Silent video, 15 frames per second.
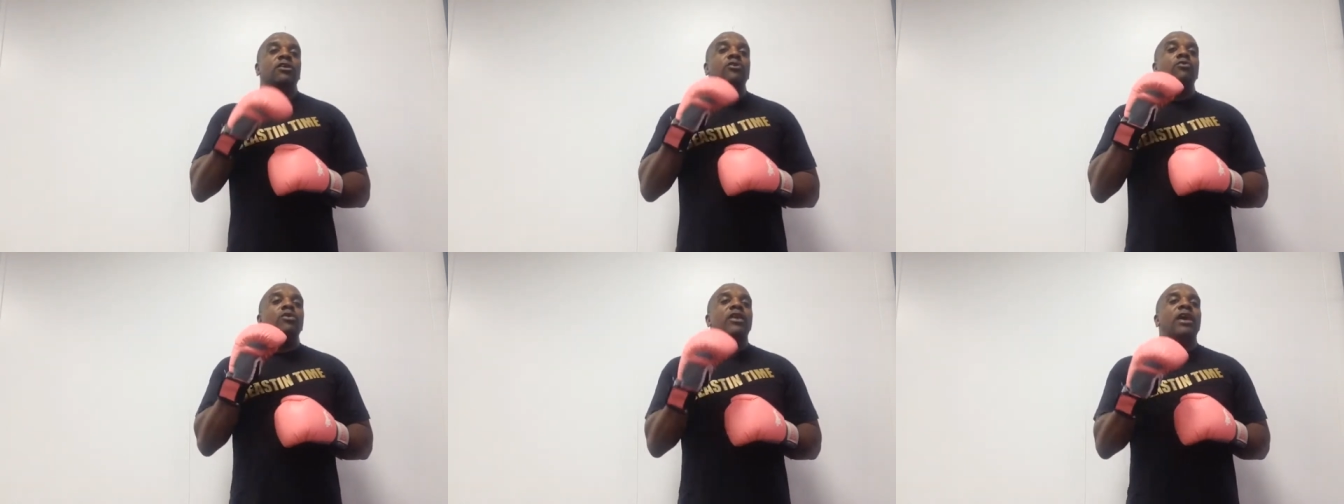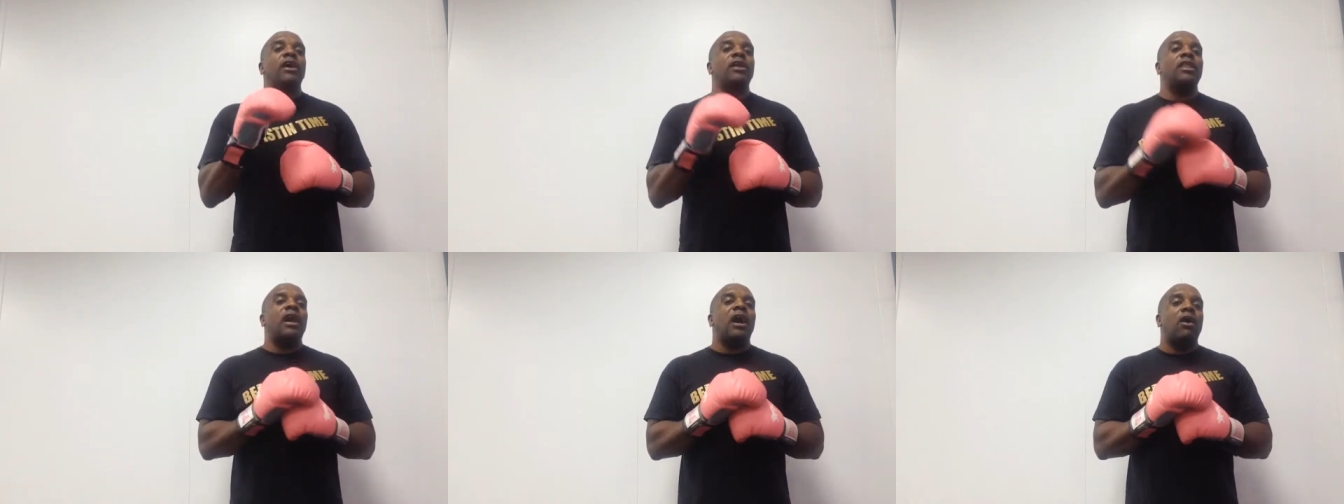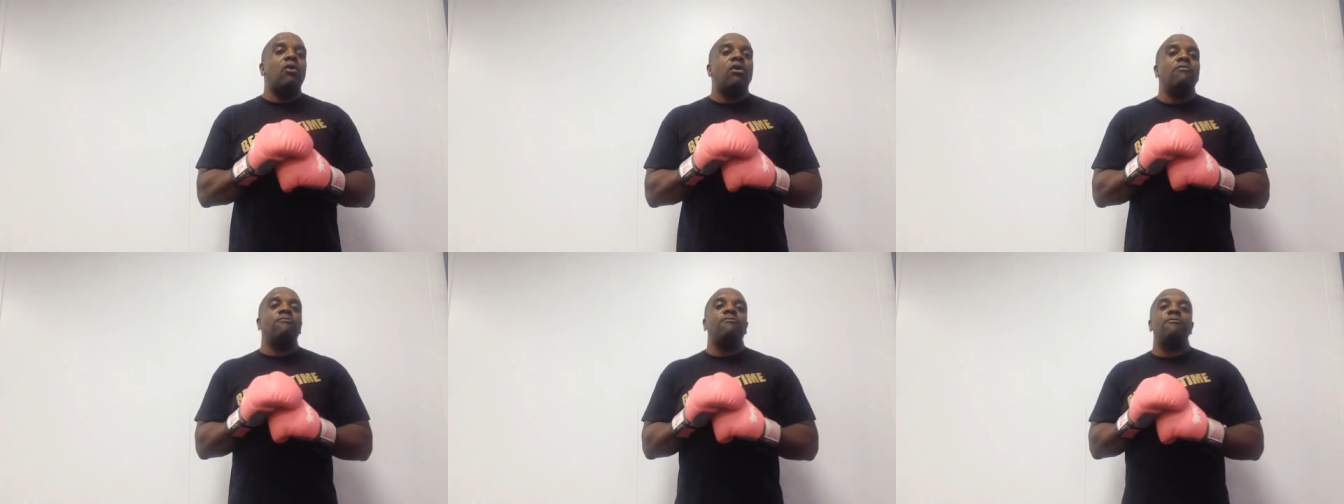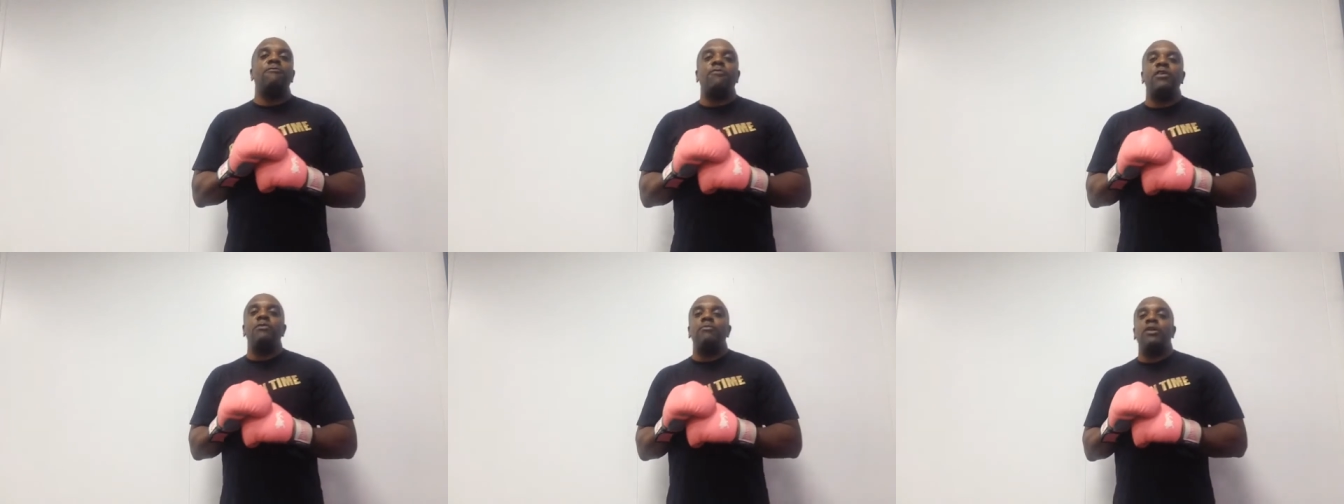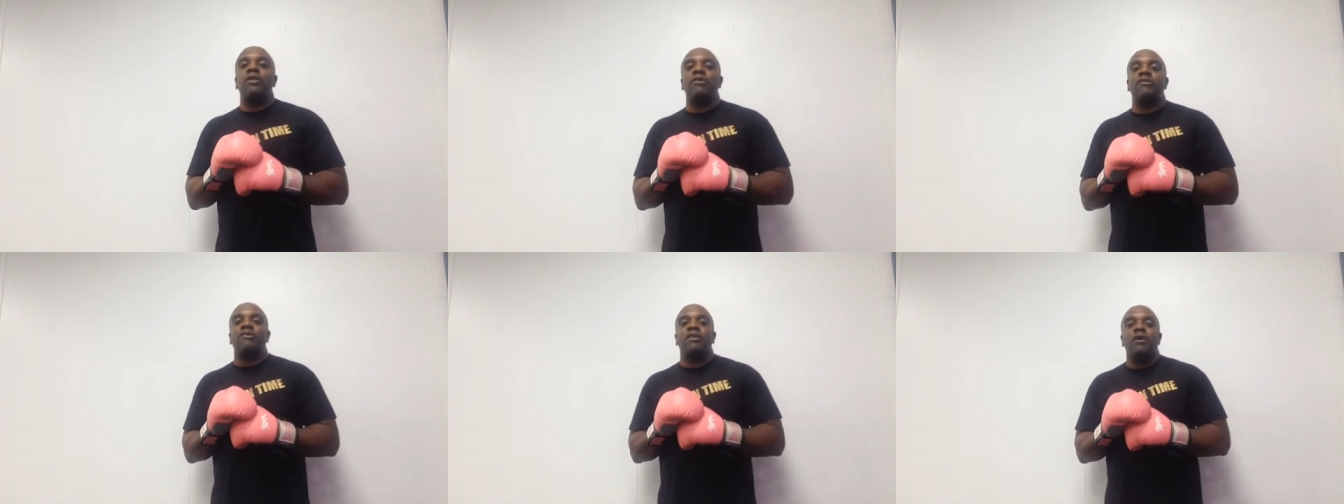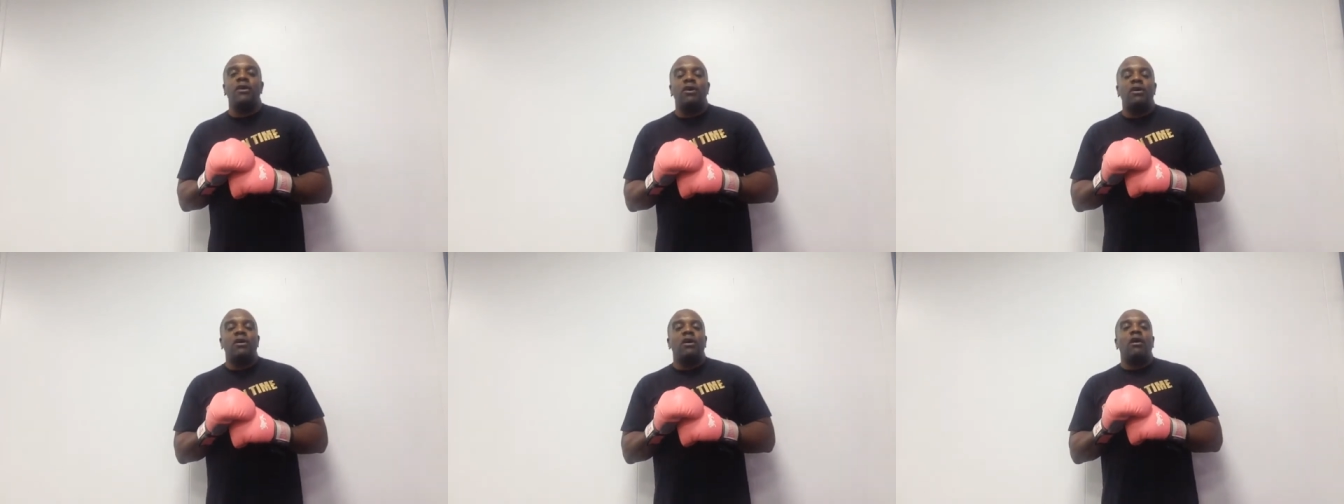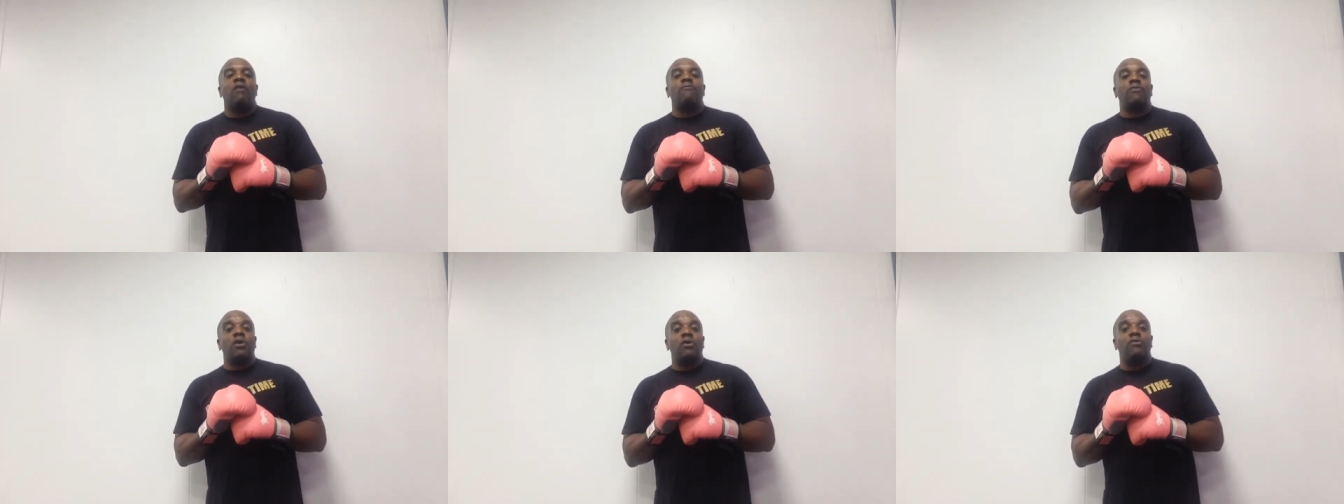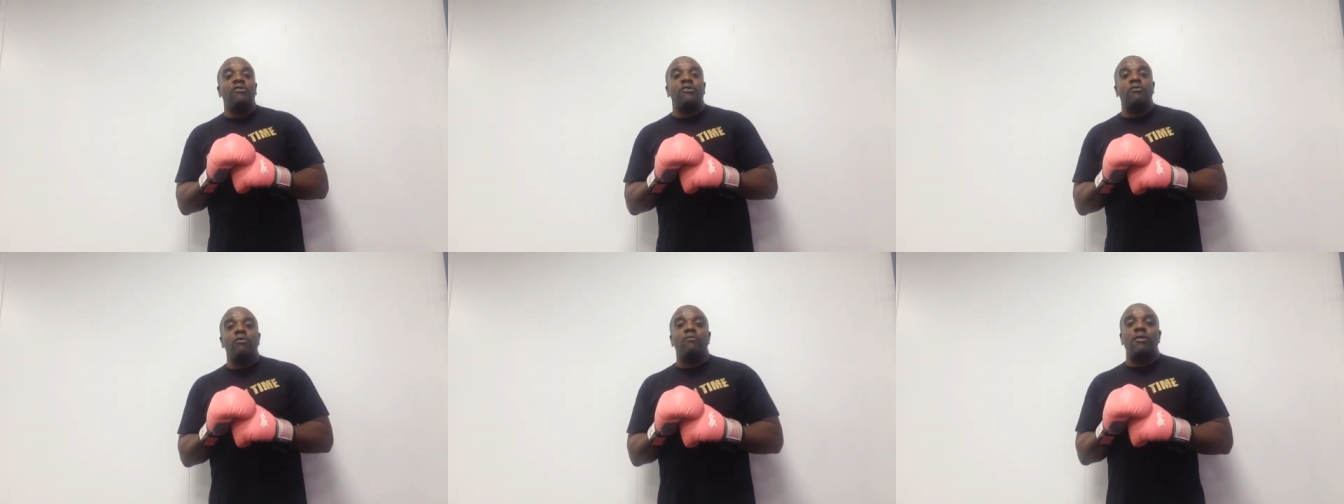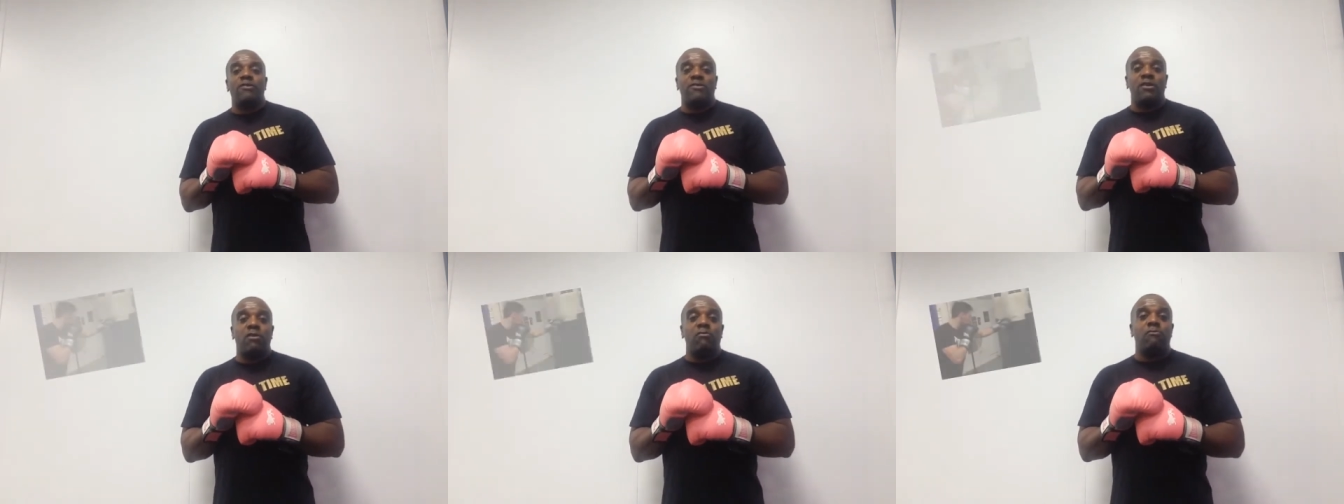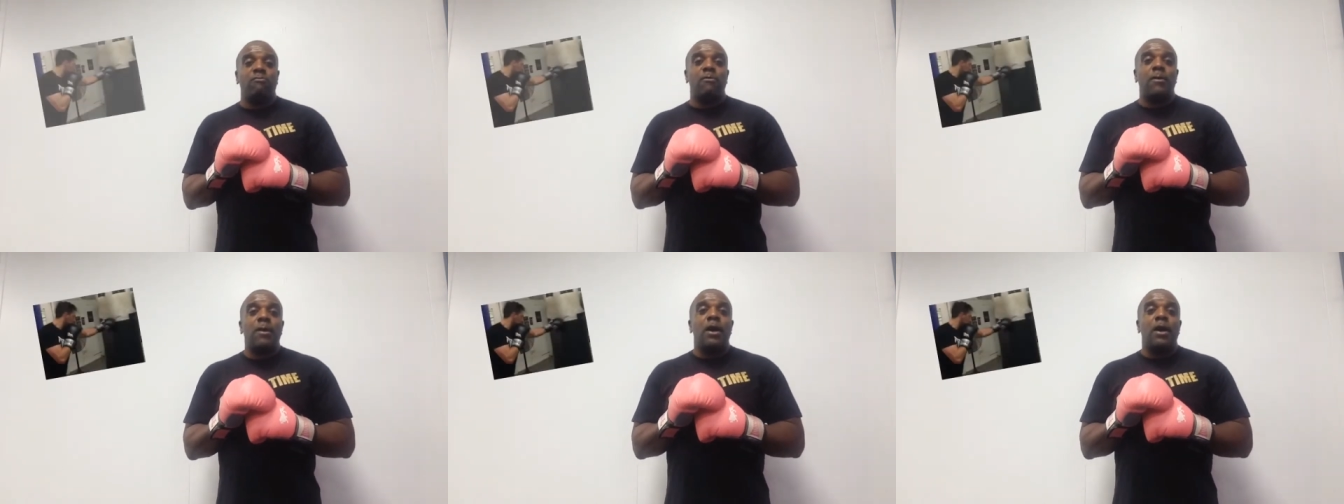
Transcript: you will get an hour and fifteen minutes of coaching with myself,